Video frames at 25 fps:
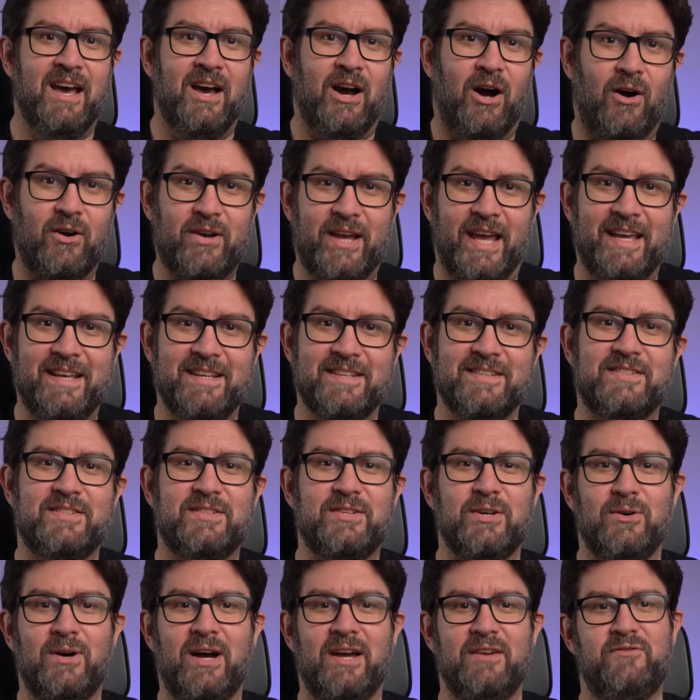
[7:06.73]
Okay,
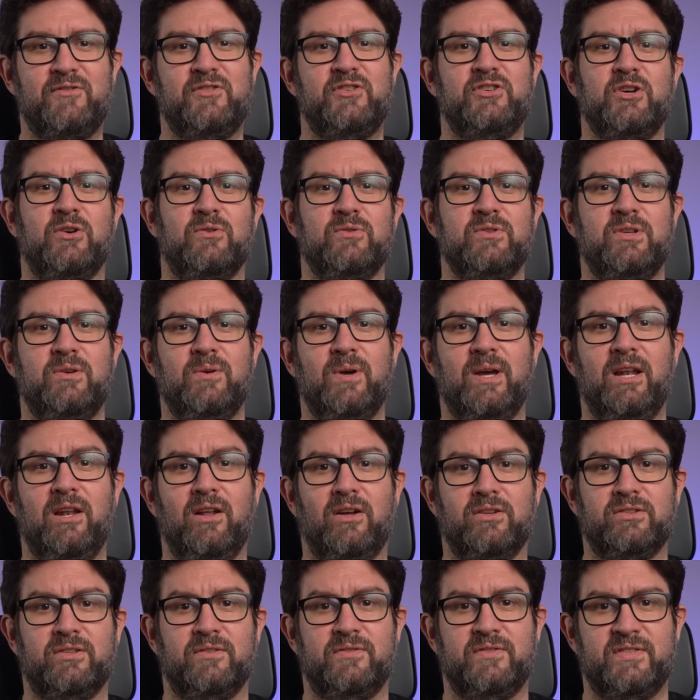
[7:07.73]
so I've shown you a
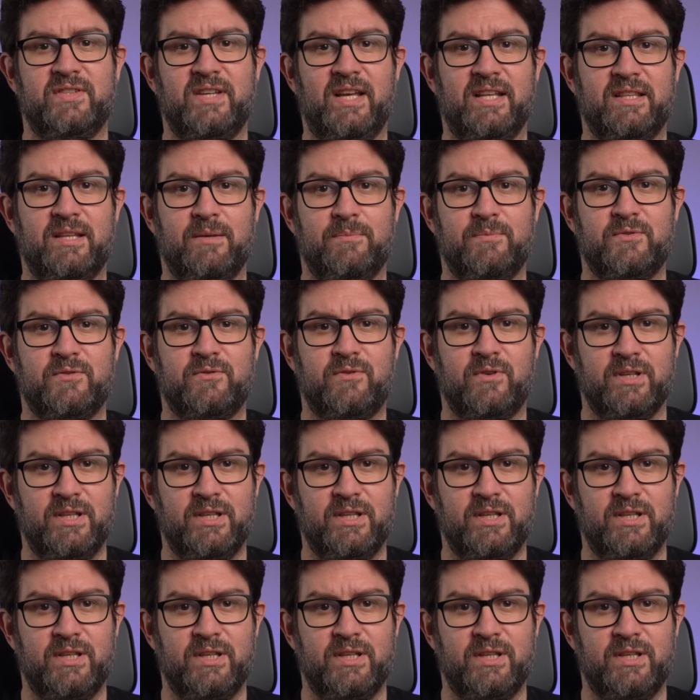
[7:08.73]
lot of setups